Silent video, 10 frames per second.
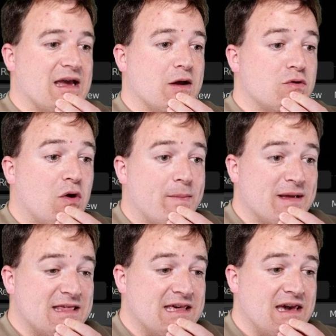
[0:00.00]
go to our
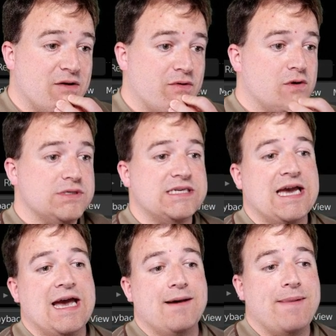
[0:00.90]
materials
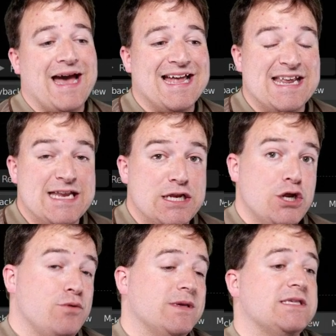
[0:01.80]
tab, add a
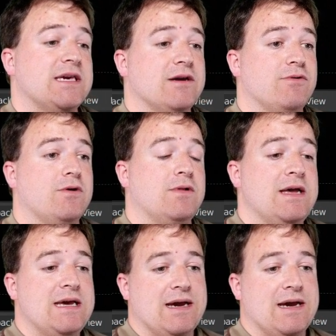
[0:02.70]
new material,